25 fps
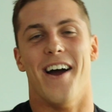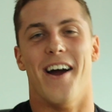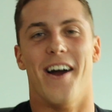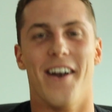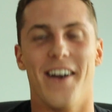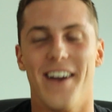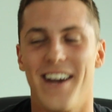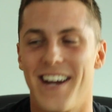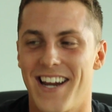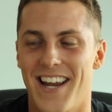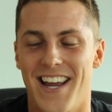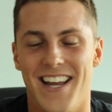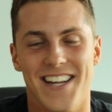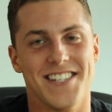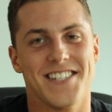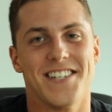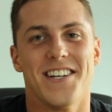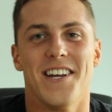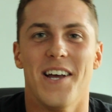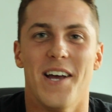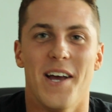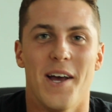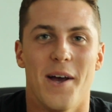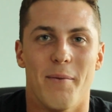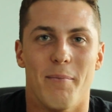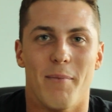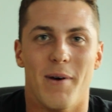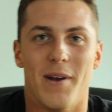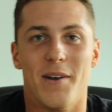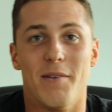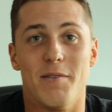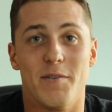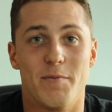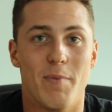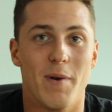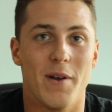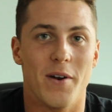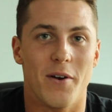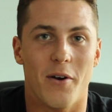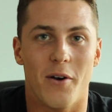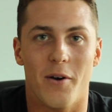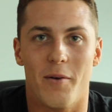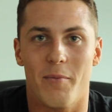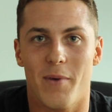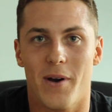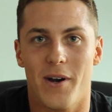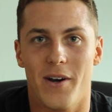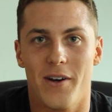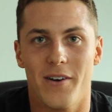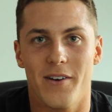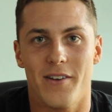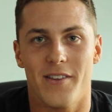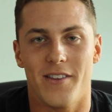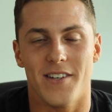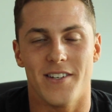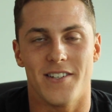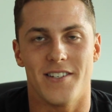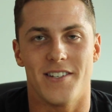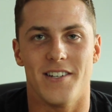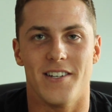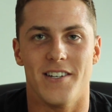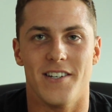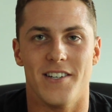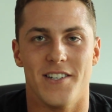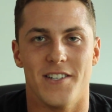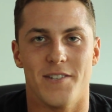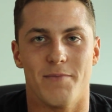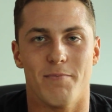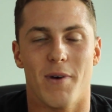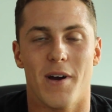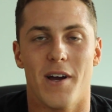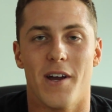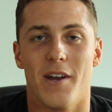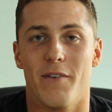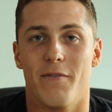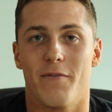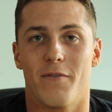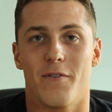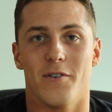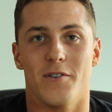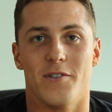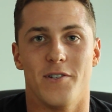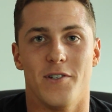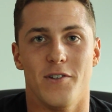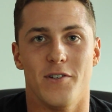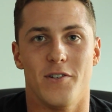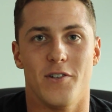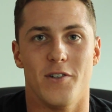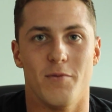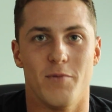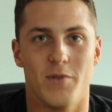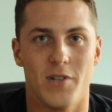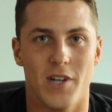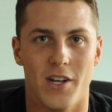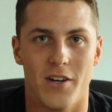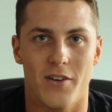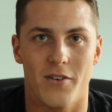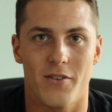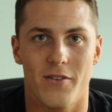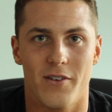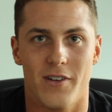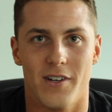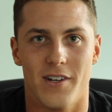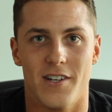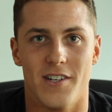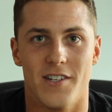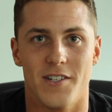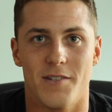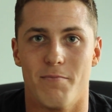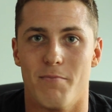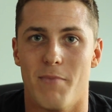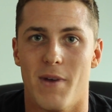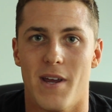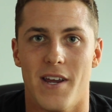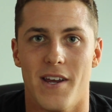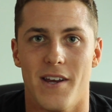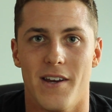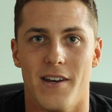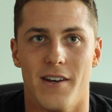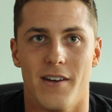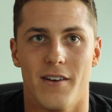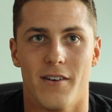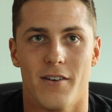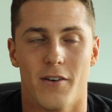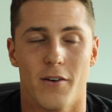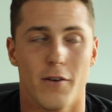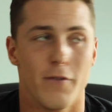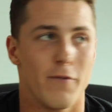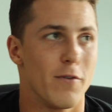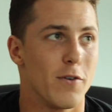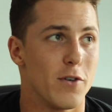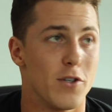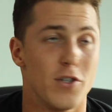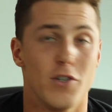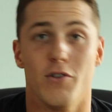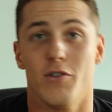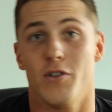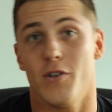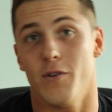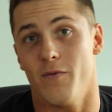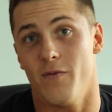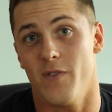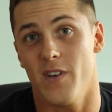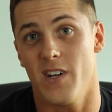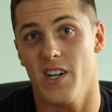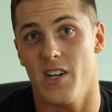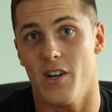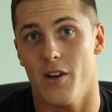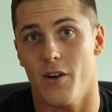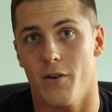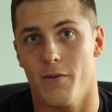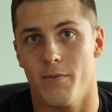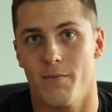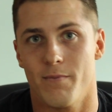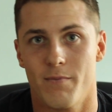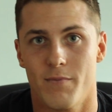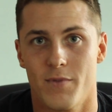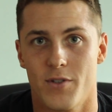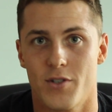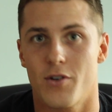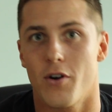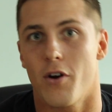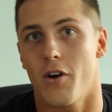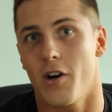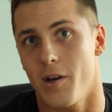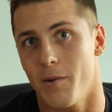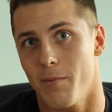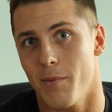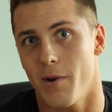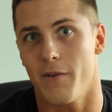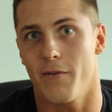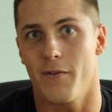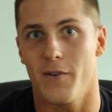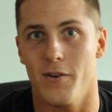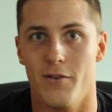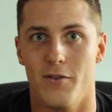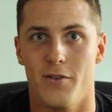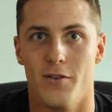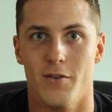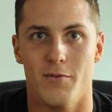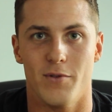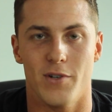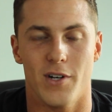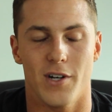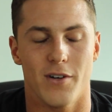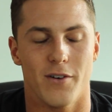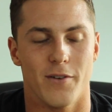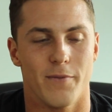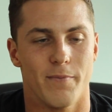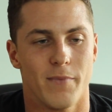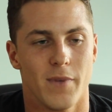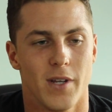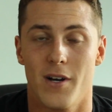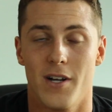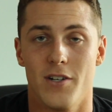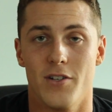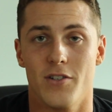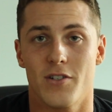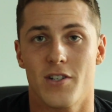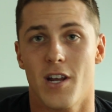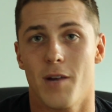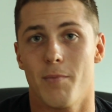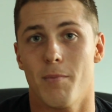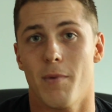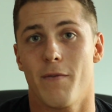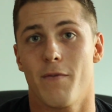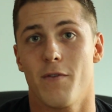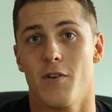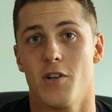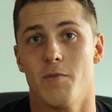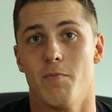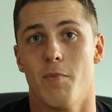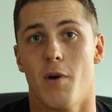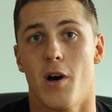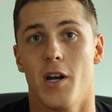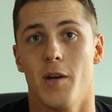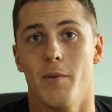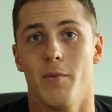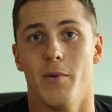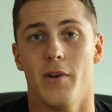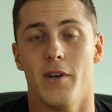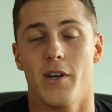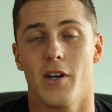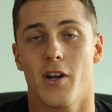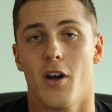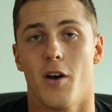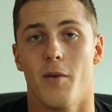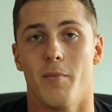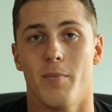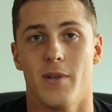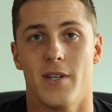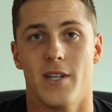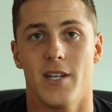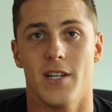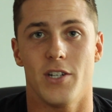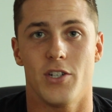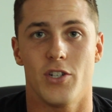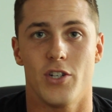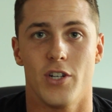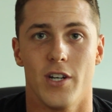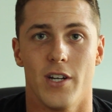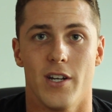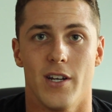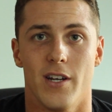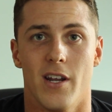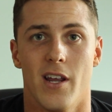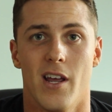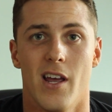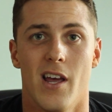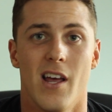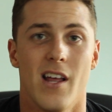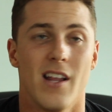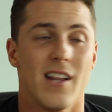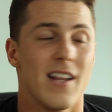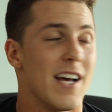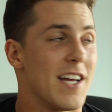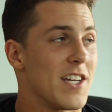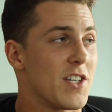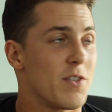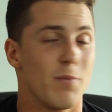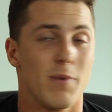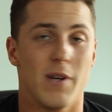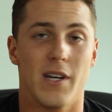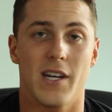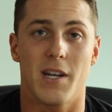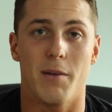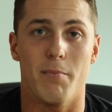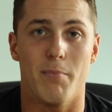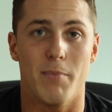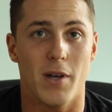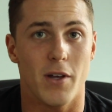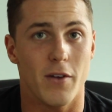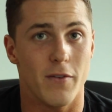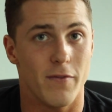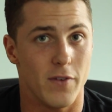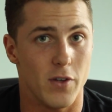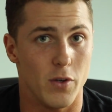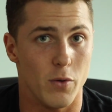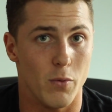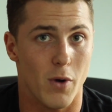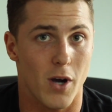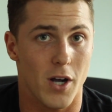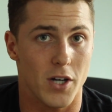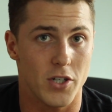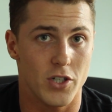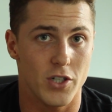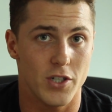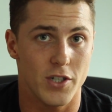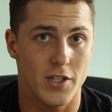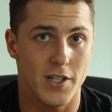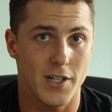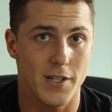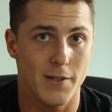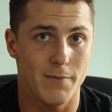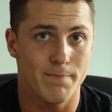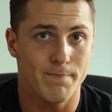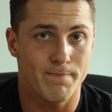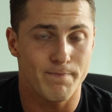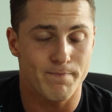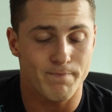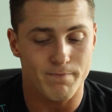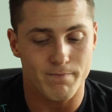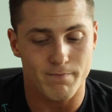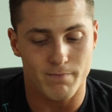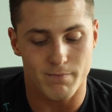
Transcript: Alright guys, my name is Hartmeier. This is my first YouTube channel. It is my first YouTube video, starting my YouTube channel. I just had my first bodybuilding competition last week in Bellevue, Washington.